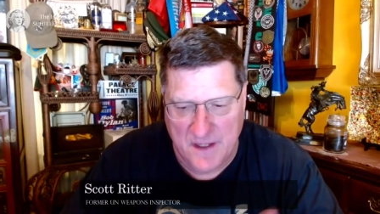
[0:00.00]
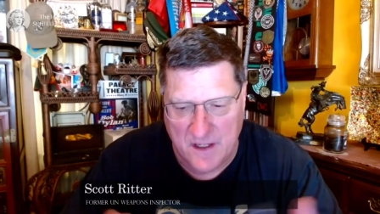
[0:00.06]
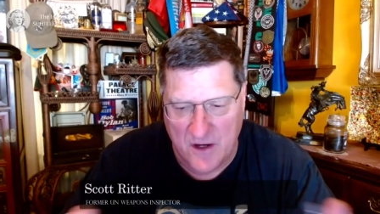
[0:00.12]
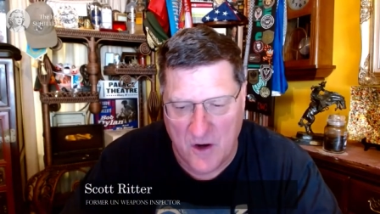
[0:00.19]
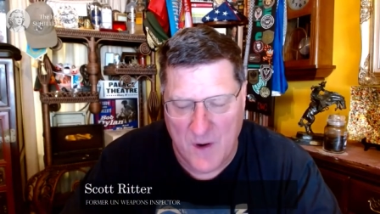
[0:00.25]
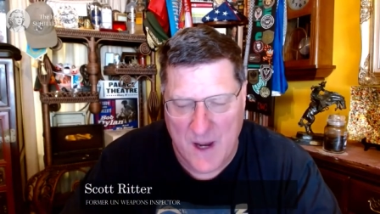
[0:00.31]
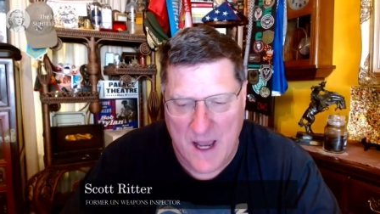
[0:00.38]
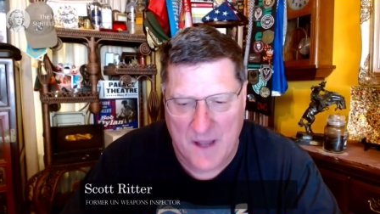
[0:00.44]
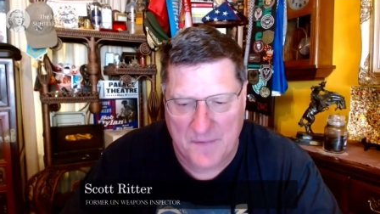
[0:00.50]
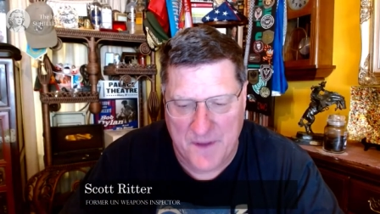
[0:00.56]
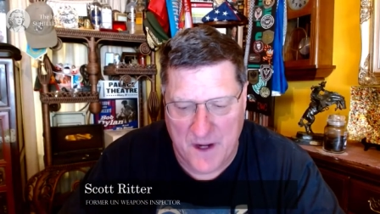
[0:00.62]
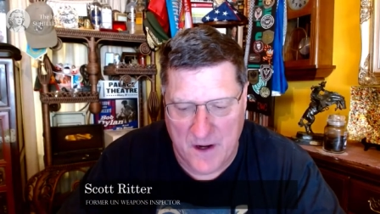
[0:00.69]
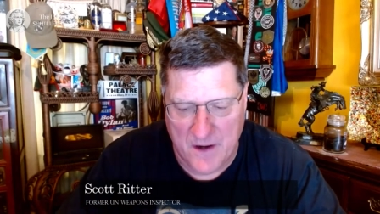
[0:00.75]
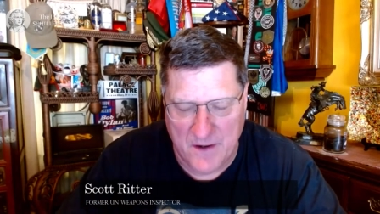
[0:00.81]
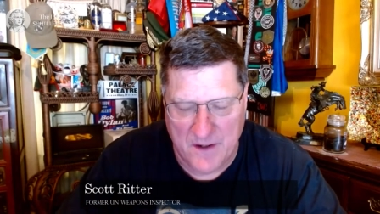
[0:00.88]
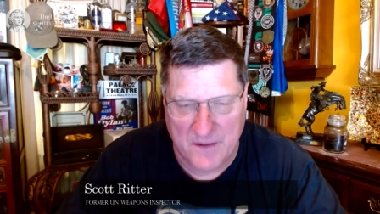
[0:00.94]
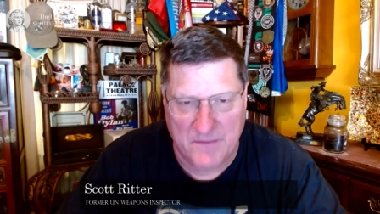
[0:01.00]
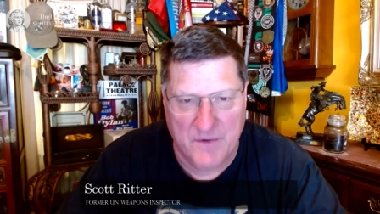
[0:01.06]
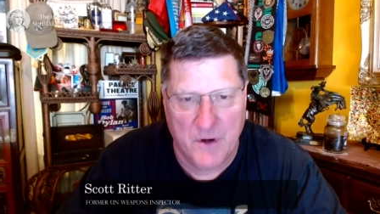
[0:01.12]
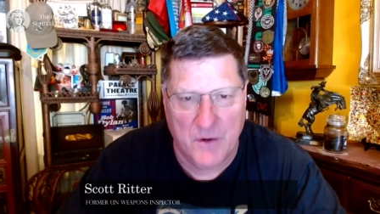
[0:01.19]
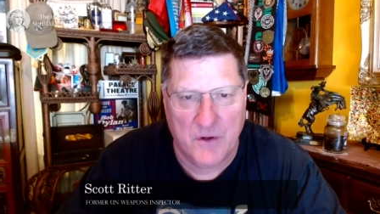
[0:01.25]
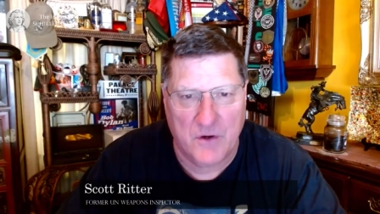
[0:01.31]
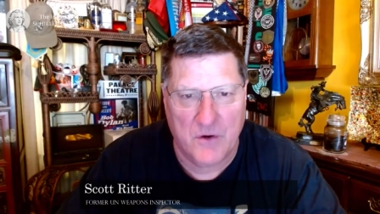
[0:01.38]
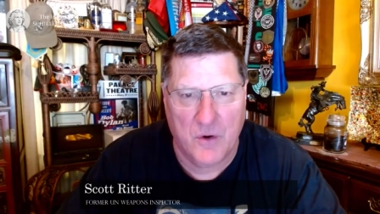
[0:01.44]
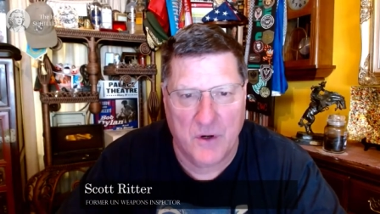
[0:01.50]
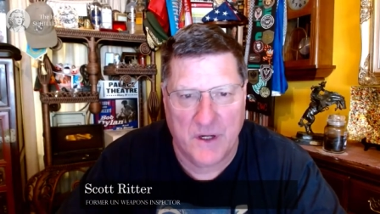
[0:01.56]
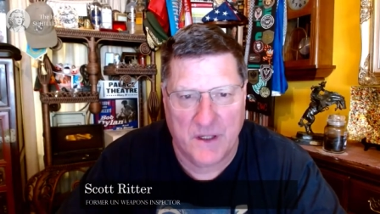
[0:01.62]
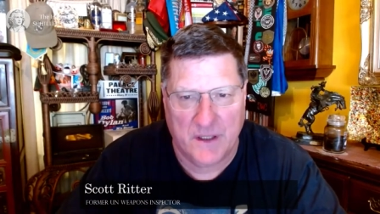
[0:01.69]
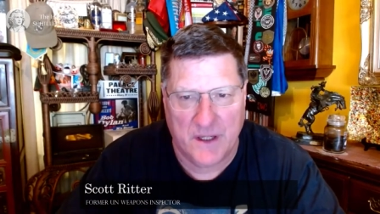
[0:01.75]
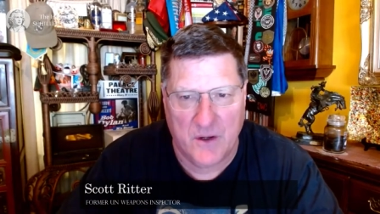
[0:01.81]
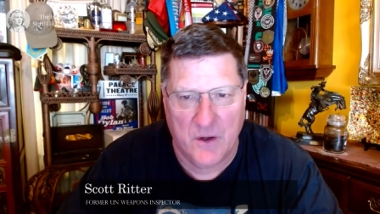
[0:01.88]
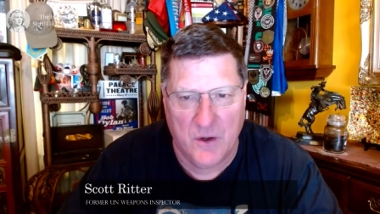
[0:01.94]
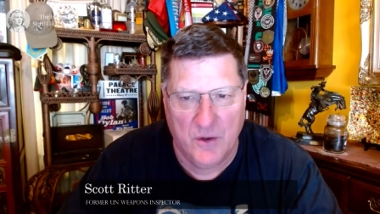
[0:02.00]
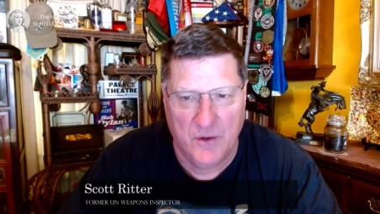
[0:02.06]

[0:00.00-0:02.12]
and then go out there and vote accordingly.